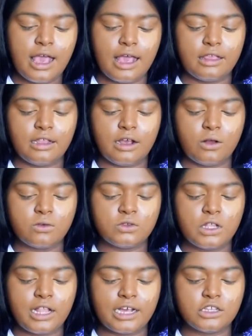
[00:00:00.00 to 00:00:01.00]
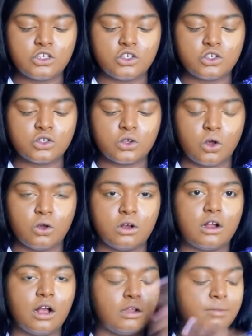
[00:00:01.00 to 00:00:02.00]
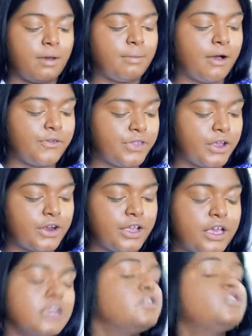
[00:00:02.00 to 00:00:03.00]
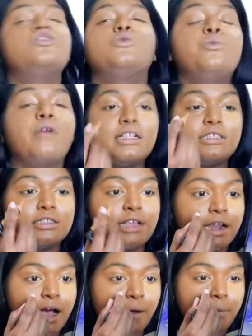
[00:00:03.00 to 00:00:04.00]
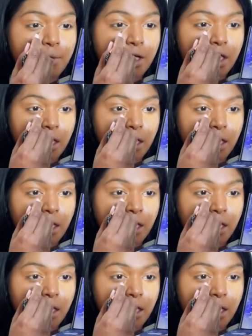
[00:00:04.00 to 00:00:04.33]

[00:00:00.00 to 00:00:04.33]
And then I also like to just go around my mouth area just to brighten that up.